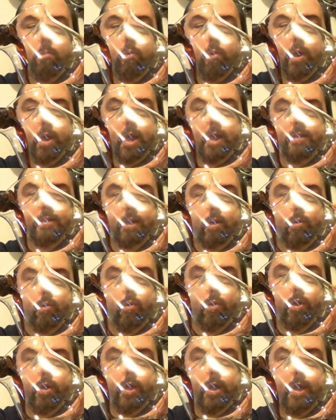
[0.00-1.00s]
Pour out a
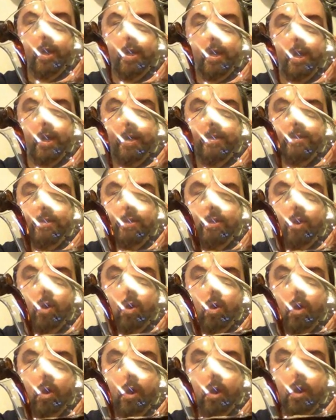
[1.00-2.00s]
really nice
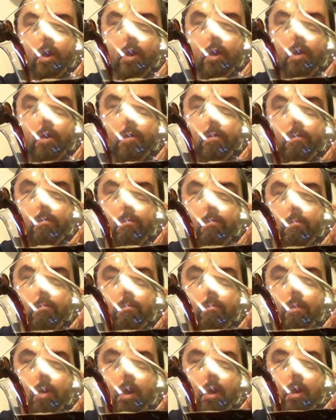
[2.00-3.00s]
dark
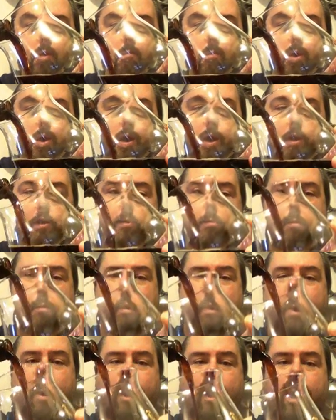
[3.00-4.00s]
brown.